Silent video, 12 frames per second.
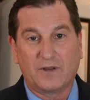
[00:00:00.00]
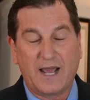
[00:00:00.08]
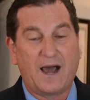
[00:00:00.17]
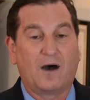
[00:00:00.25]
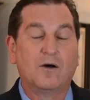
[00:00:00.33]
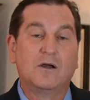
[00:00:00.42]

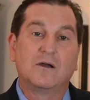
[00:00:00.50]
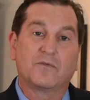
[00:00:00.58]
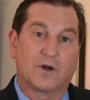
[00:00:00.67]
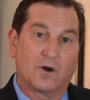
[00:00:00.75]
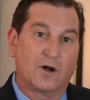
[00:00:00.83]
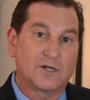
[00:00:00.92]
Now,
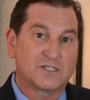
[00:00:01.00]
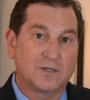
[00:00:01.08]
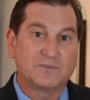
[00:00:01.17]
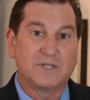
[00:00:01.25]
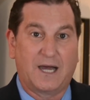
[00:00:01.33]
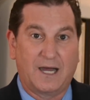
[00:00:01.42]
there are
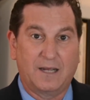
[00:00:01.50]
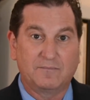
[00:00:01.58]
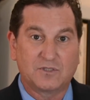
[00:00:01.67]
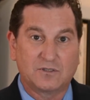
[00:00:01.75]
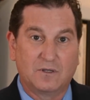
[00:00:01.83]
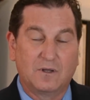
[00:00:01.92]
some
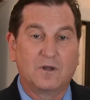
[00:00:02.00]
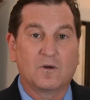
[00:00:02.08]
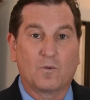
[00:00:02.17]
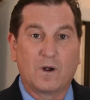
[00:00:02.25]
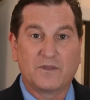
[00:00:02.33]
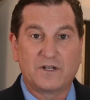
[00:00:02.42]
times
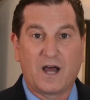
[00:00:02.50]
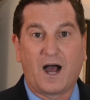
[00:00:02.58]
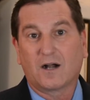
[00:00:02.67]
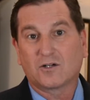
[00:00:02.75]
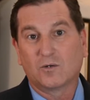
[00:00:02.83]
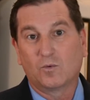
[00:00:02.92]
when the
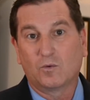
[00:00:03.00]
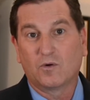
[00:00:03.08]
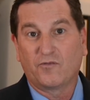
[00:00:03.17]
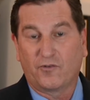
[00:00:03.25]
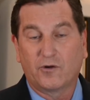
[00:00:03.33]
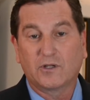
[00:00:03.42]
doctor will
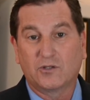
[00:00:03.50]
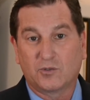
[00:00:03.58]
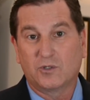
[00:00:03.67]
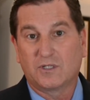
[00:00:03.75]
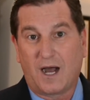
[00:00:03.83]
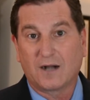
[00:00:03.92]
refer you
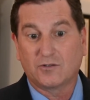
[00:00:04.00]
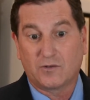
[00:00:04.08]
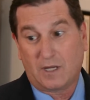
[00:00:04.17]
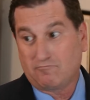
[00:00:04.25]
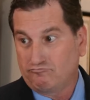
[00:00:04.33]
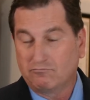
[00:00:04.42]
to a doctor
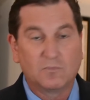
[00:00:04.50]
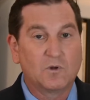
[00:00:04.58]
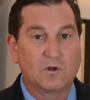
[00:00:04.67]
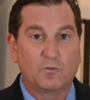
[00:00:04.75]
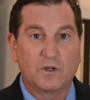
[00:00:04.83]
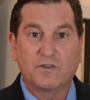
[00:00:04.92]
that
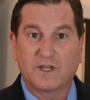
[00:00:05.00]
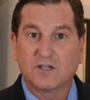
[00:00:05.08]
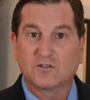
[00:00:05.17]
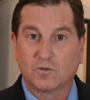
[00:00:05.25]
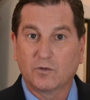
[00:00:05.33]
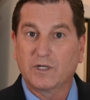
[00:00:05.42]
we think
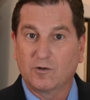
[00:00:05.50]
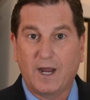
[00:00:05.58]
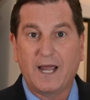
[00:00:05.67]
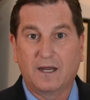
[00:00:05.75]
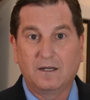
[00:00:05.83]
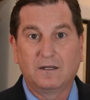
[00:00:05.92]
is really
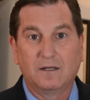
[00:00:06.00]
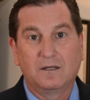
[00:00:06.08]
great.